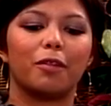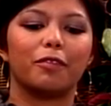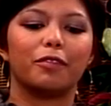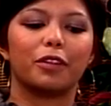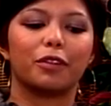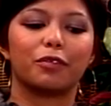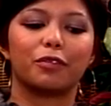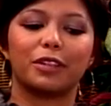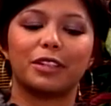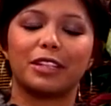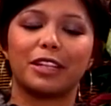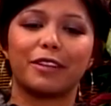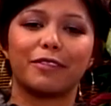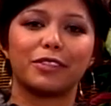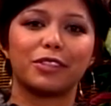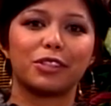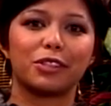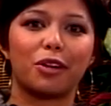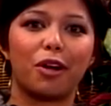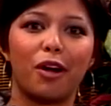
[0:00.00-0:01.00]
feel free to give
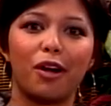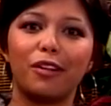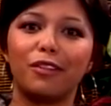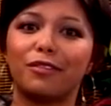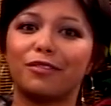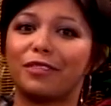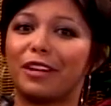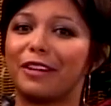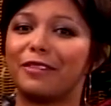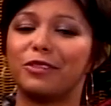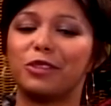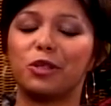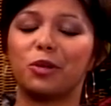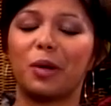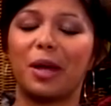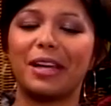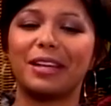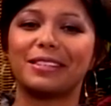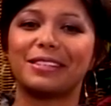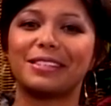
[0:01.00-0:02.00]
us a call, 528-7046.